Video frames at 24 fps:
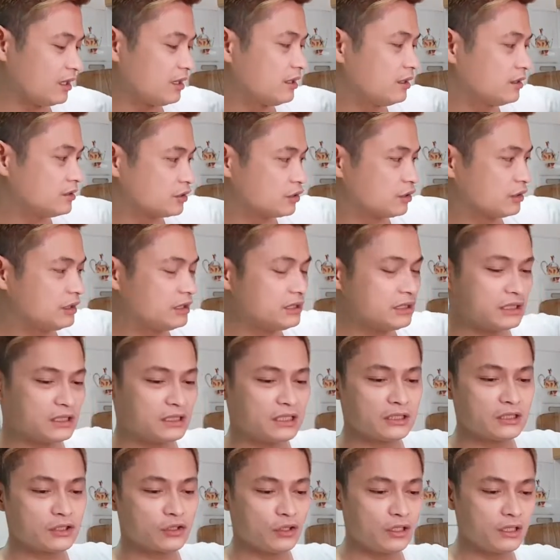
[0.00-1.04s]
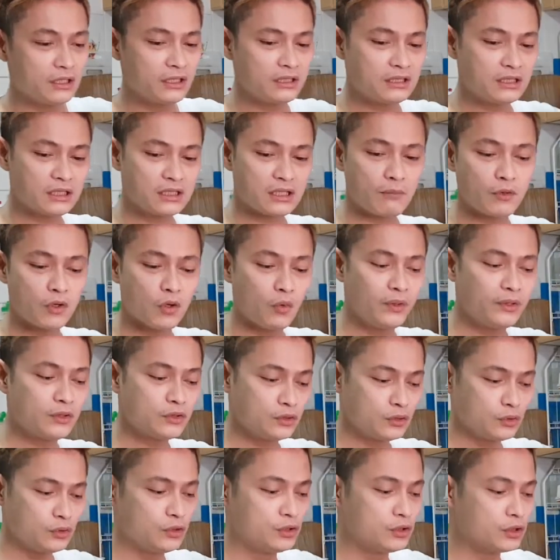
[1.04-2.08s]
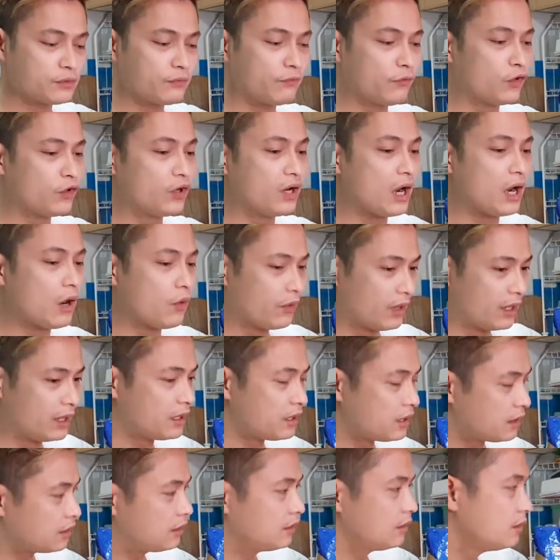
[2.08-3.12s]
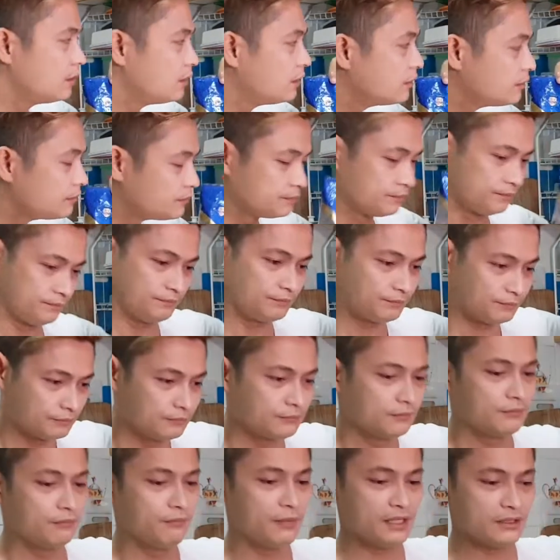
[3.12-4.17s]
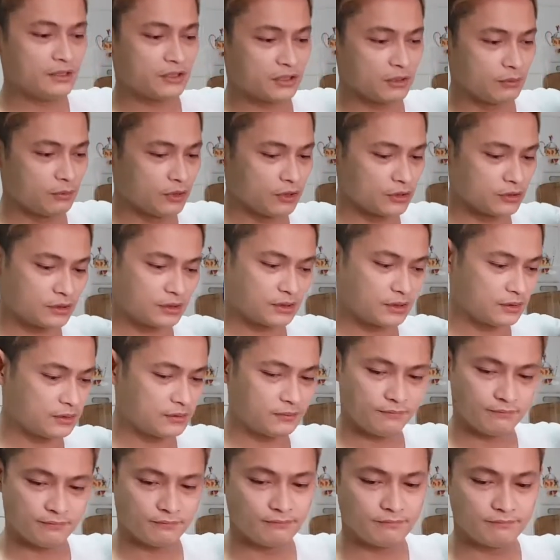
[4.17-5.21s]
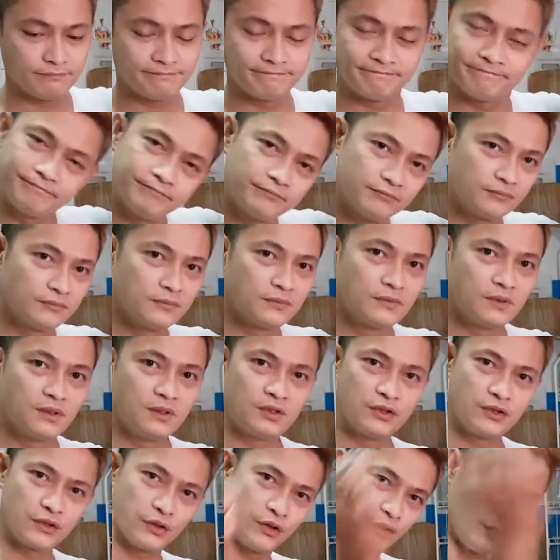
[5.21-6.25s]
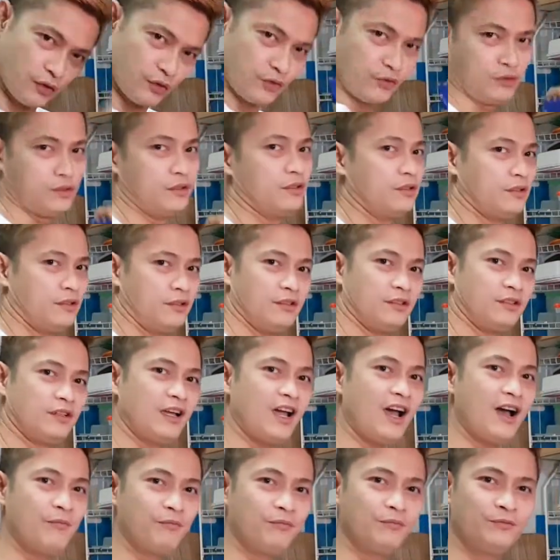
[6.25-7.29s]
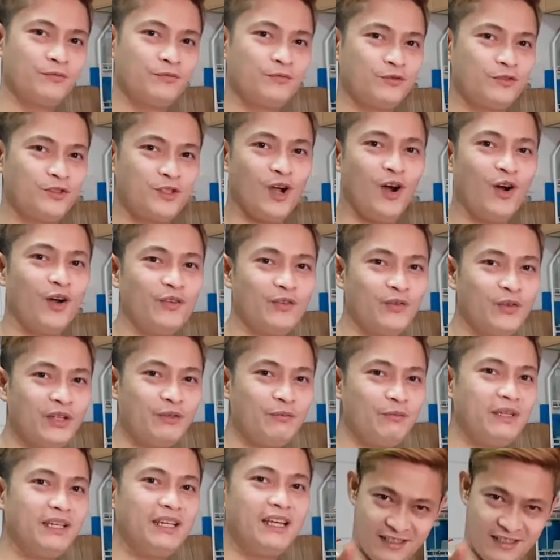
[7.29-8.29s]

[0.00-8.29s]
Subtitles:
So this is the soya, I'm going to use for our vegetables. So come, join with me.